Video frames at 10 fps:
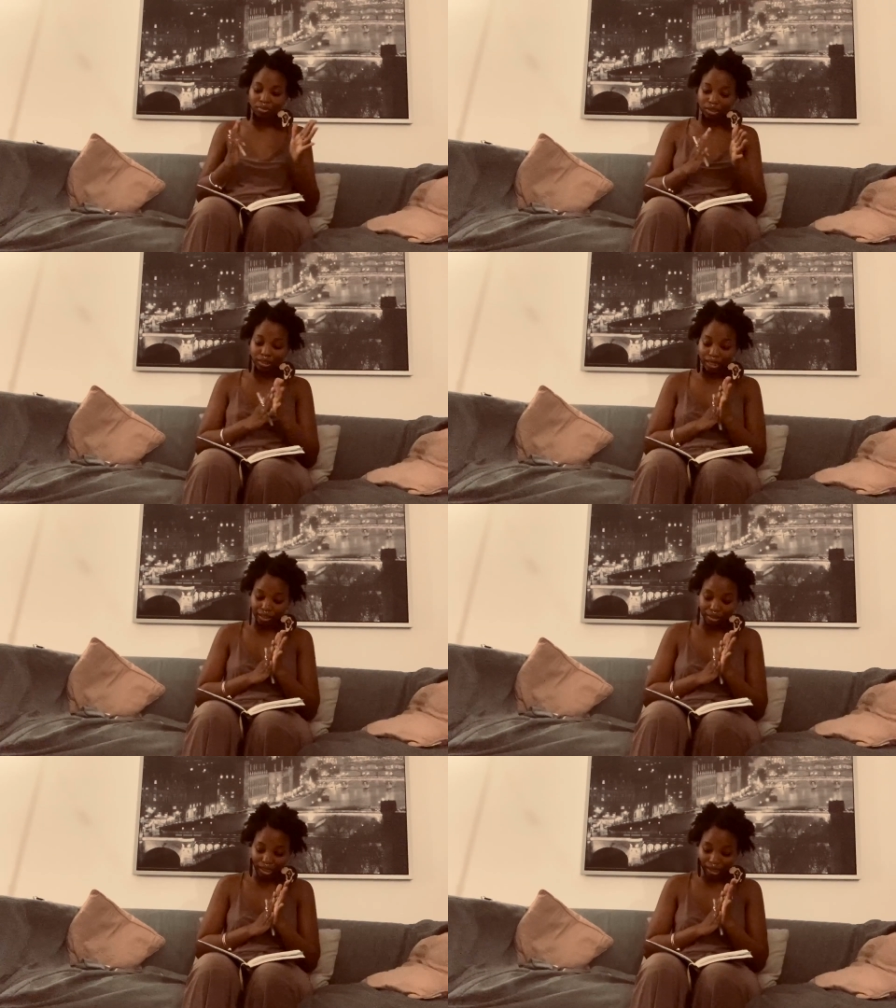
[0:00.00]
The
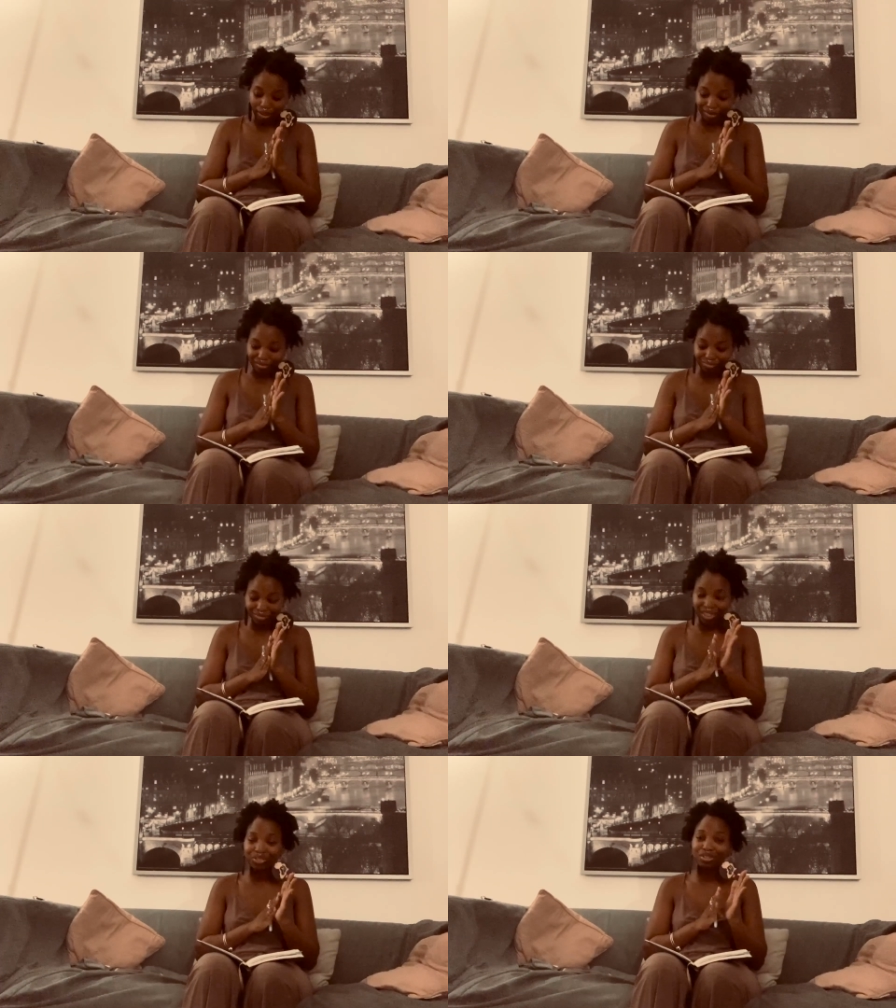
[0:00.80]
second thing
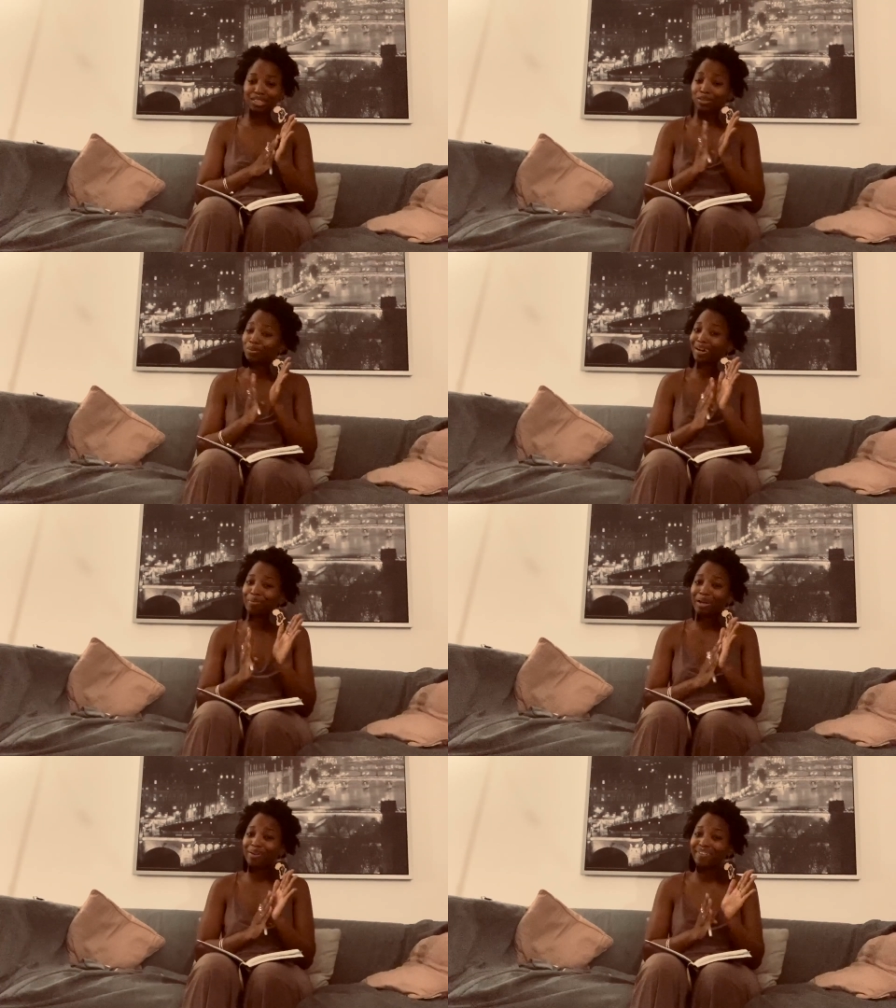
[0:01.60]
that you need to worry
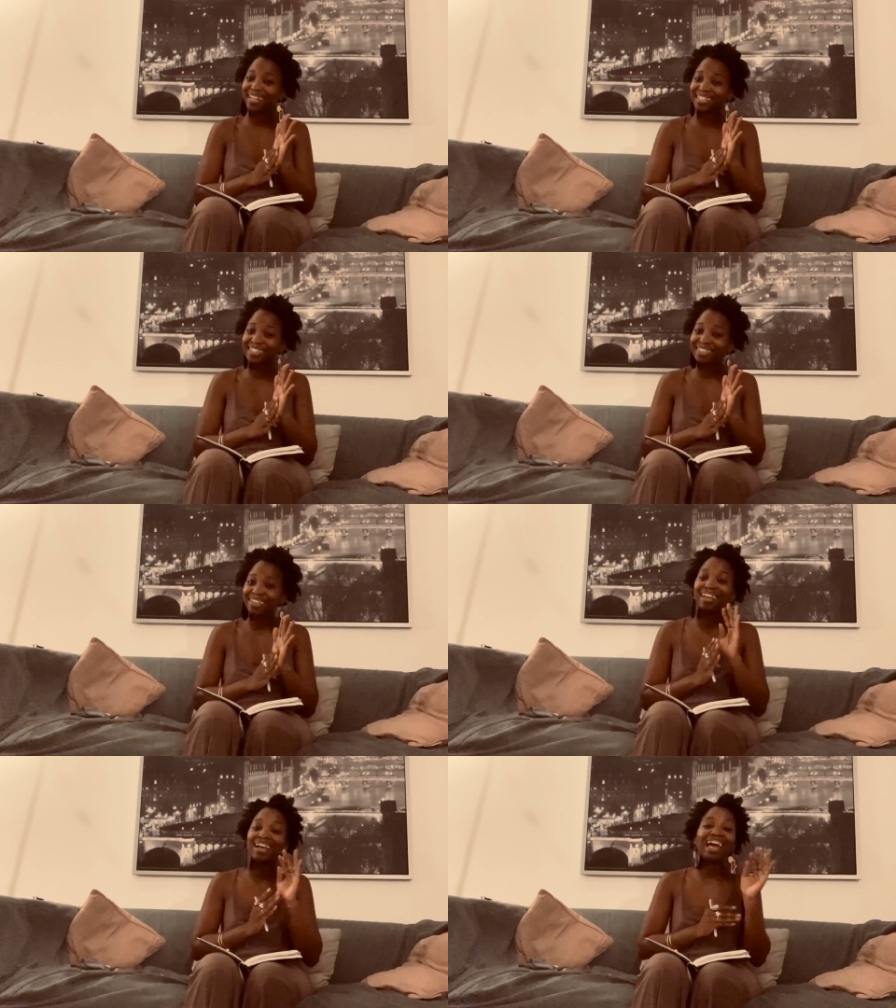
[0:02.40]
about, honey,
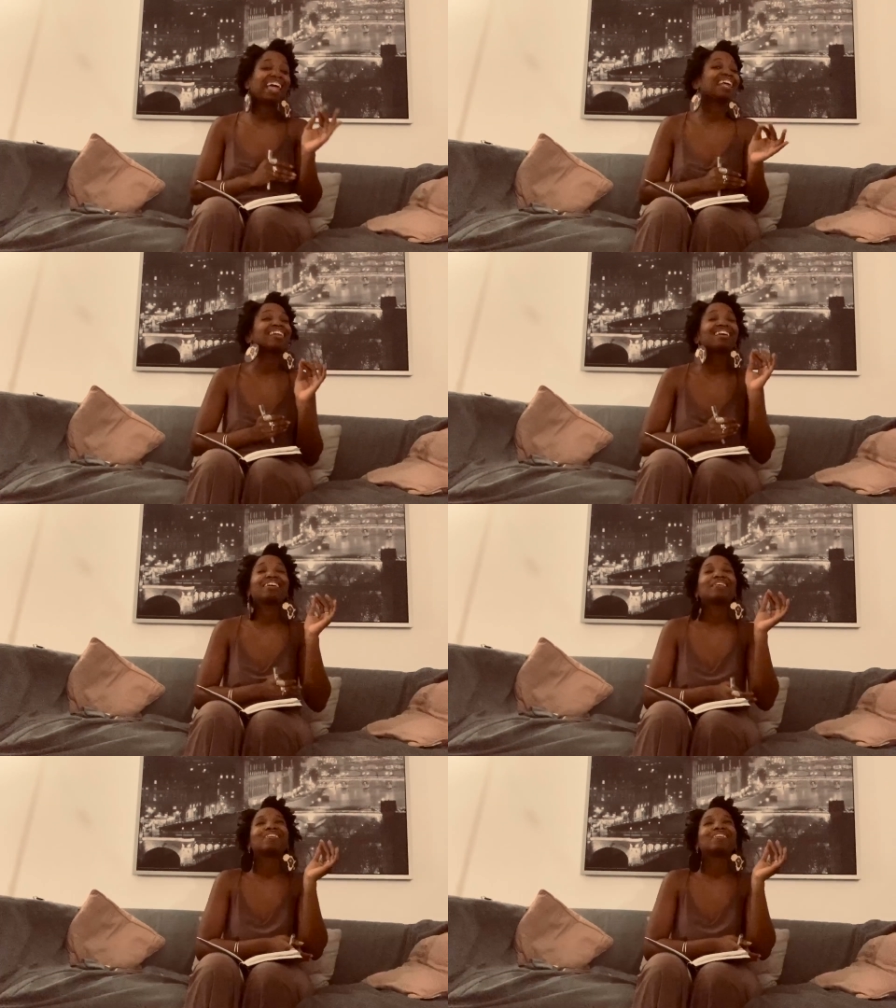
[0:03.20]
and